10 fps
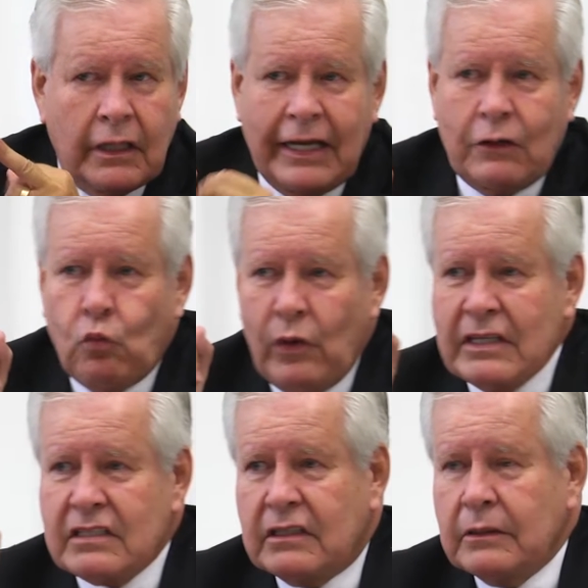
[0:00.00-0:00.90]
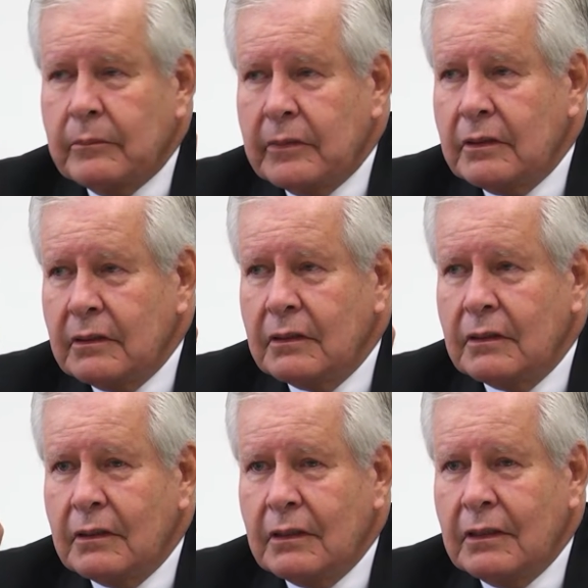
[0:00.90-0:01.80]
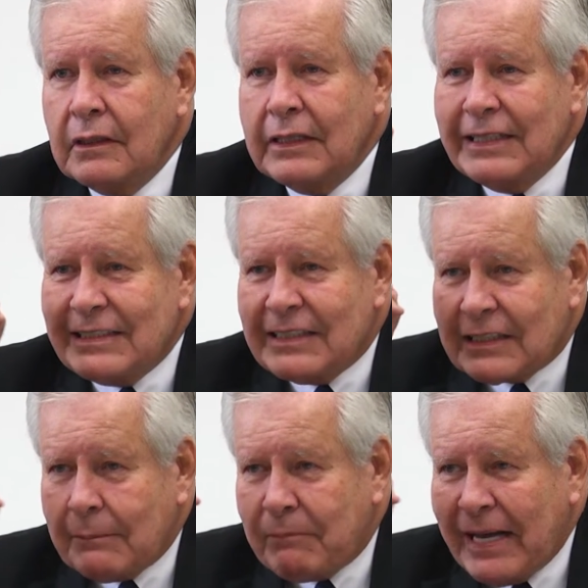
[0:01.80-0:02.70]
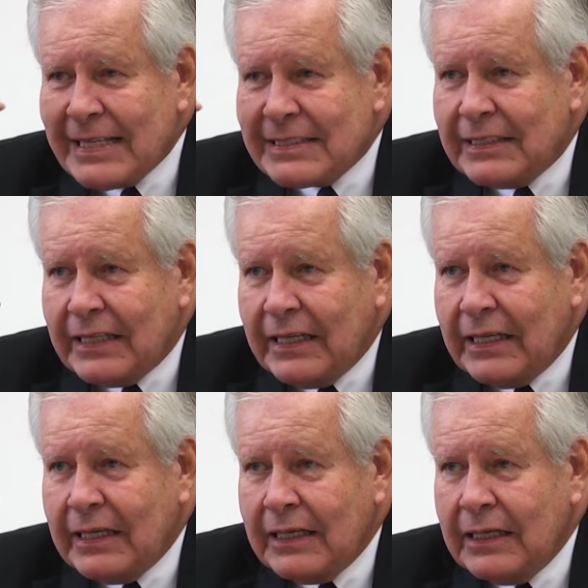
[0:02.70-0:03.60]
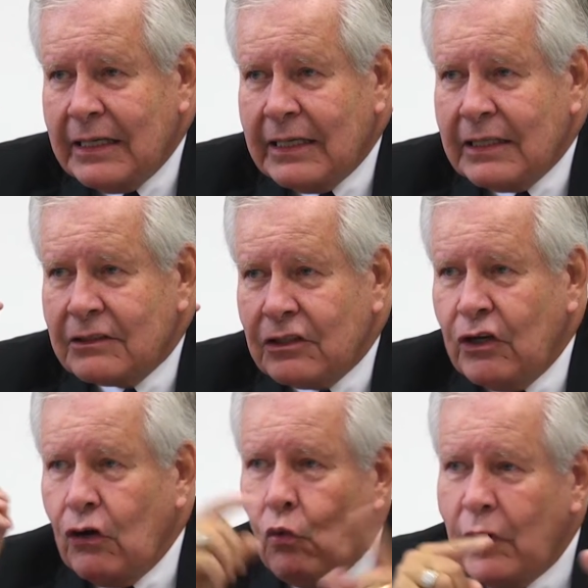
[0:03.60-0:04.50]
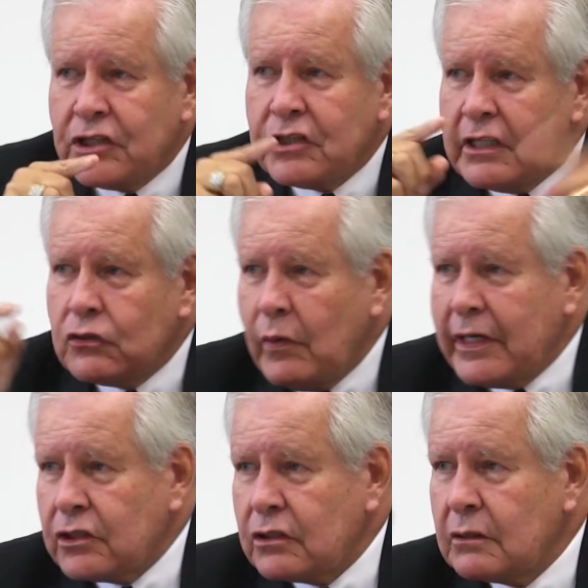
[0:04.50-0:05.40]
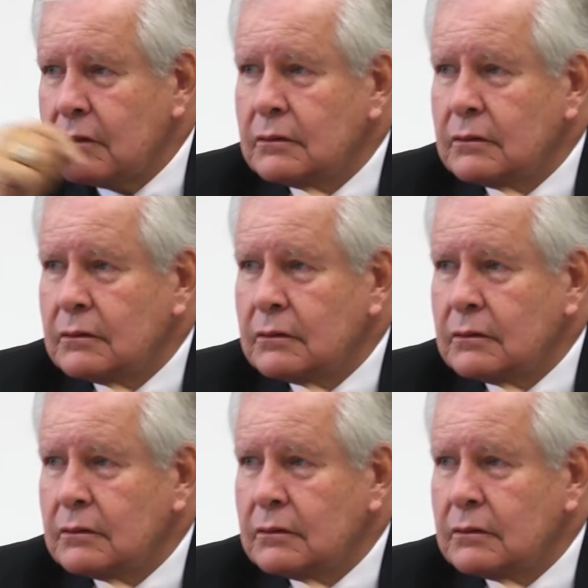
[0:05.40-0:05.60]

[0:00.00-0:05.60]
And wisdom is the capacity to know which is which.